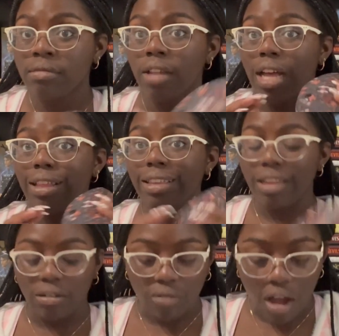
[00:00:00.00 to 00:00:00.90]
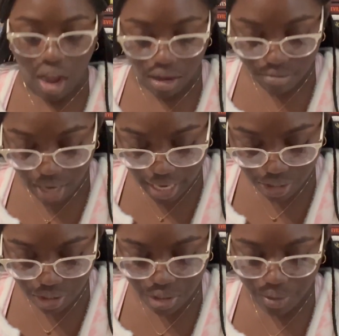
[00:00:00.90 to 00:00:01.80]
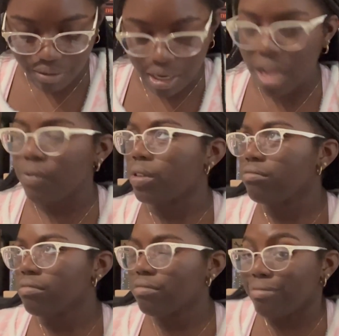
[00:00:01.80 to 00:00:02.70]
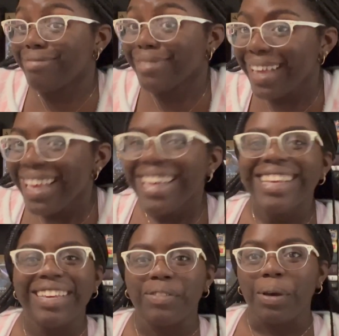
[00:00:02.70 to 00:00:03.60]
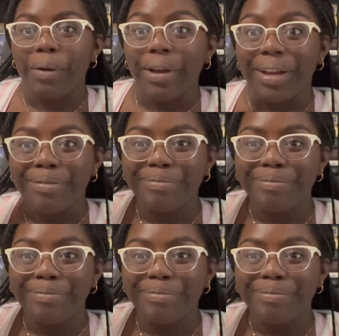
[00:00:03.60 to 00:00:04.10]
I like that a lot. I actually don't even have one, even though I wear